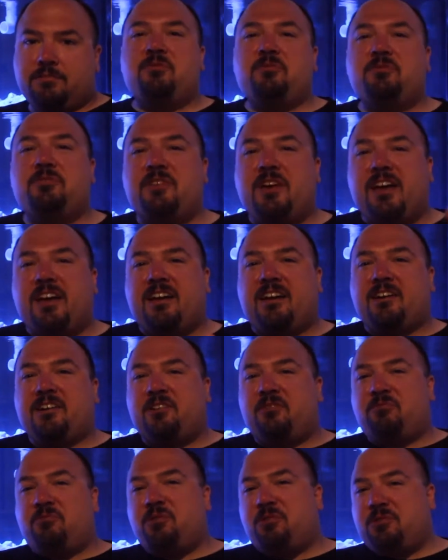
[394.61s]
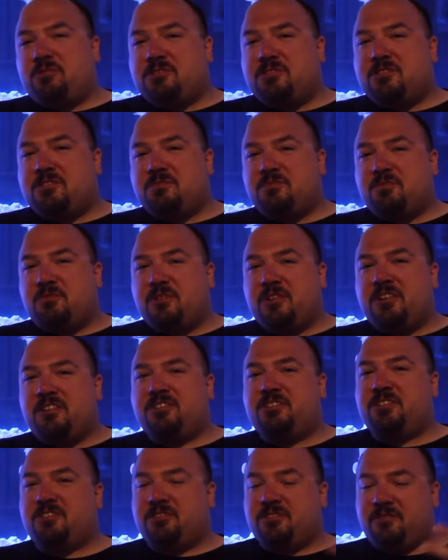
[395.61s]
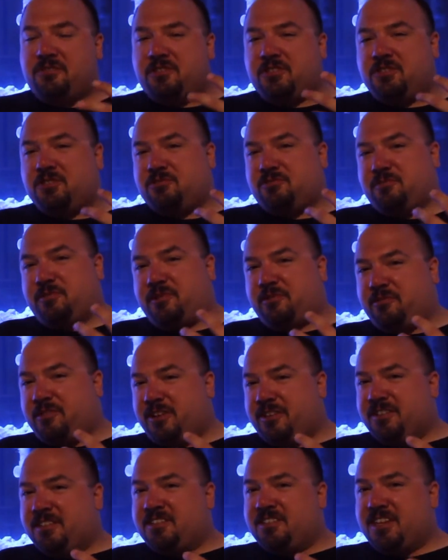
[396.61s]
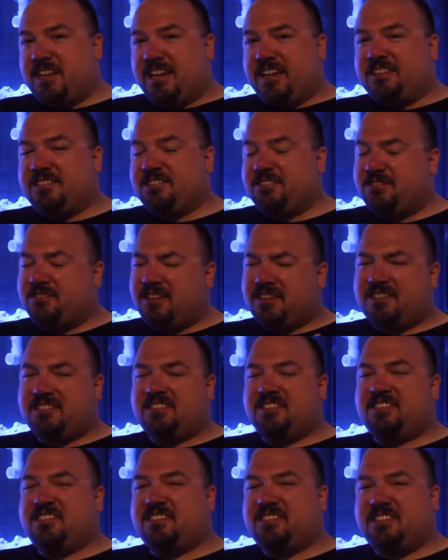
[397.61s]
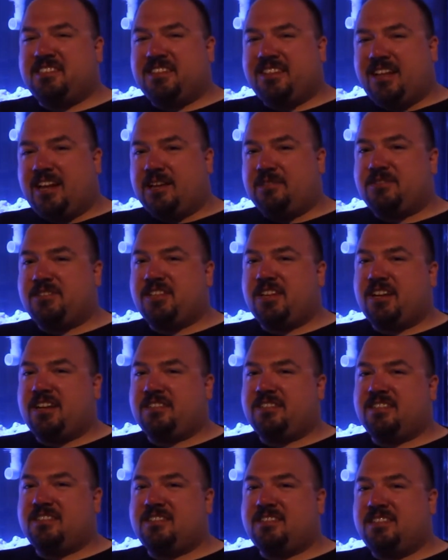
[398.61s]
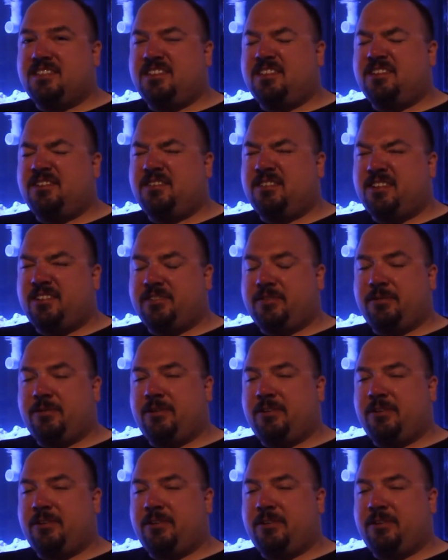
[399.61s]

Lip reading: With that, I'm going to roll to some footage of the fish swimming around the tank so you guys can see the livestock that's in here, how they're